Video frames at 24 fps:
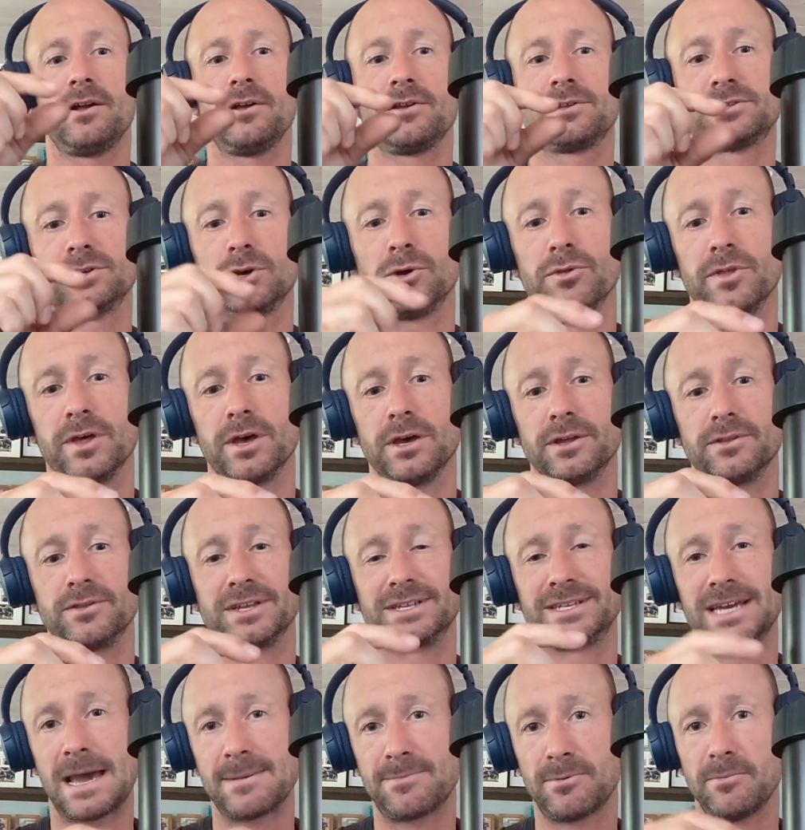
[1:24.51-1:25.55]
So the
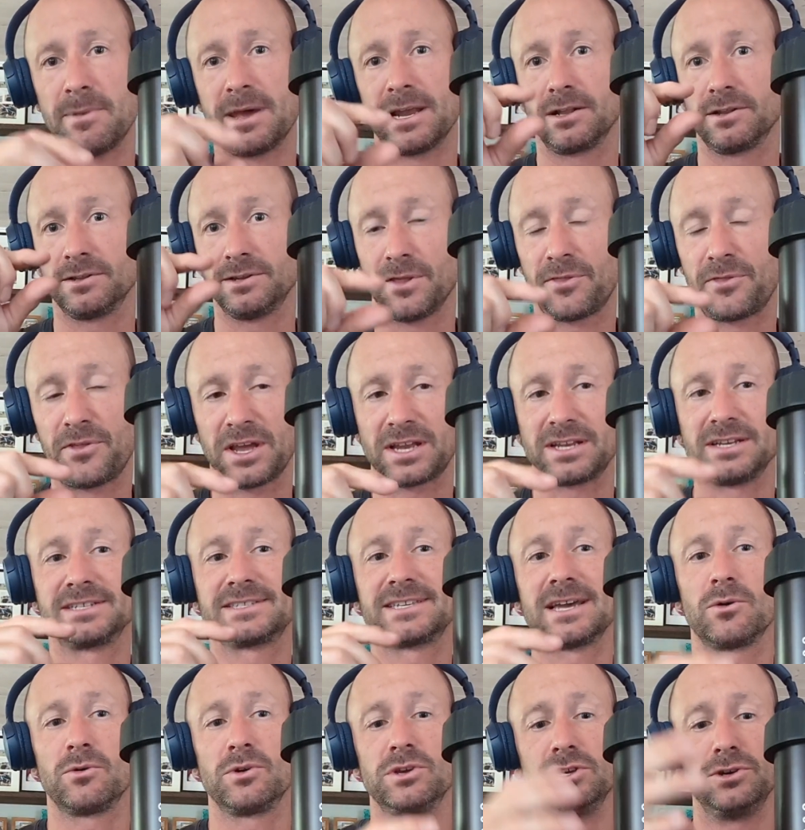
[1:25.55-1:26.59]
type of metal and the thickness
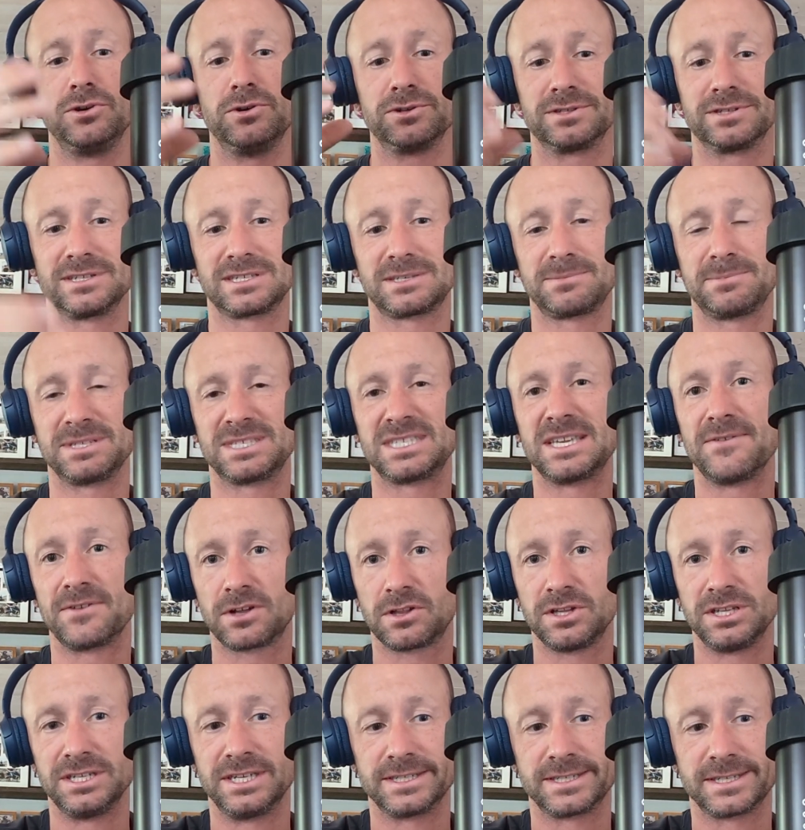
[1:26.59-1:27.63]
that we use is
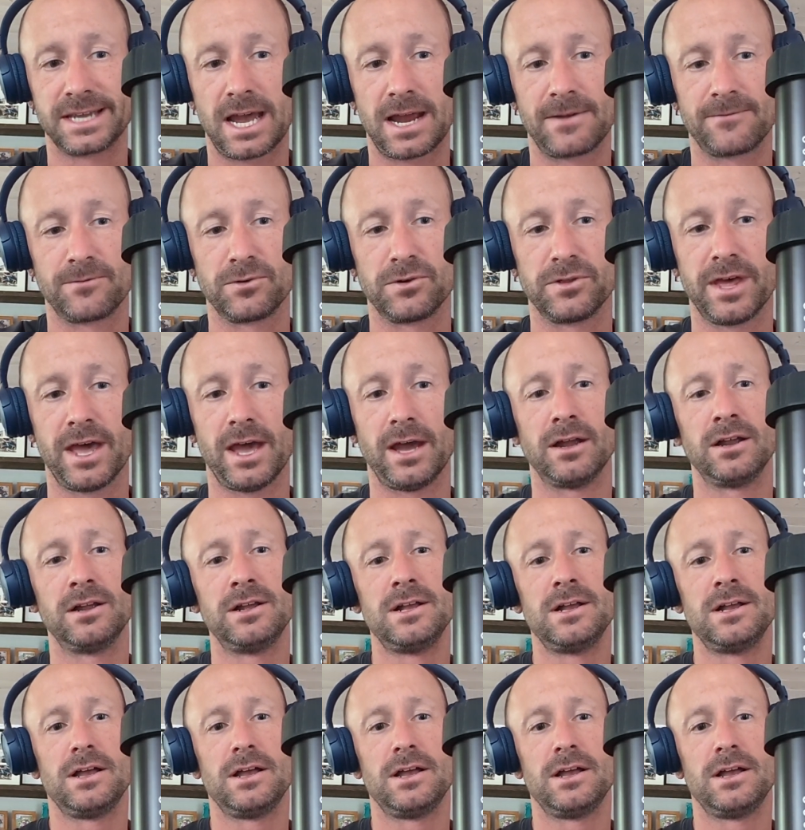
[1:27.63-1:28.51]
specifically designed for that.